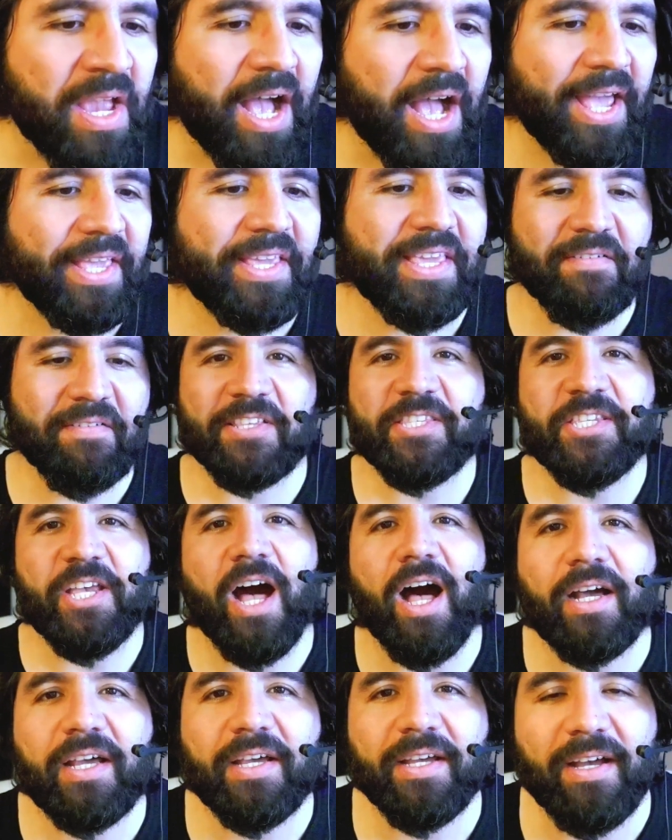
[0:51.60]
I give a
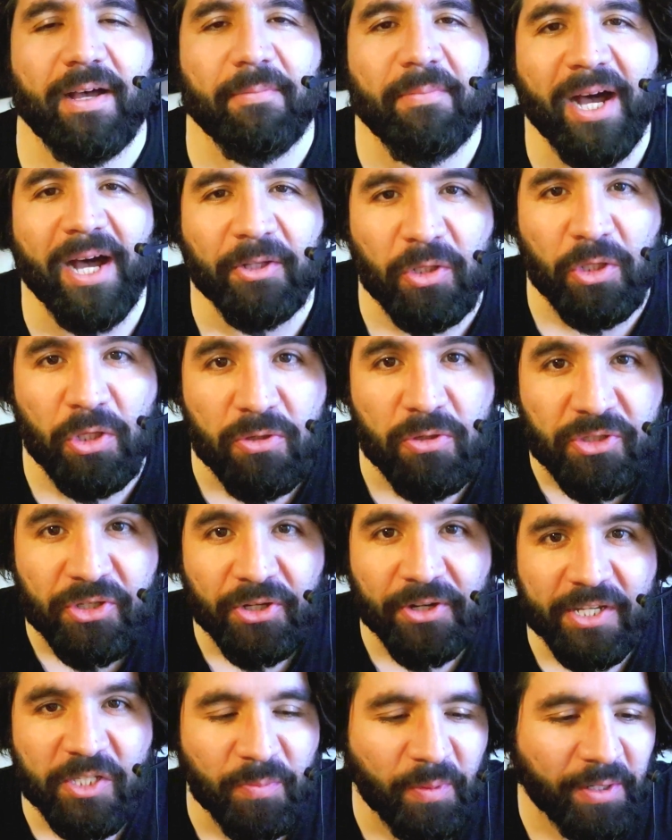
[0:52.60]
talk about
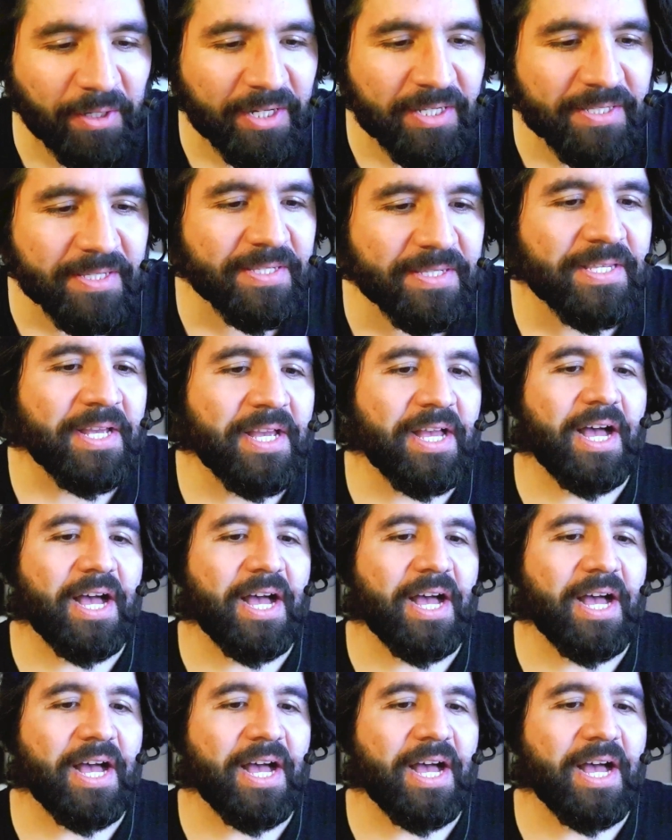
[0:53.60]
user experience.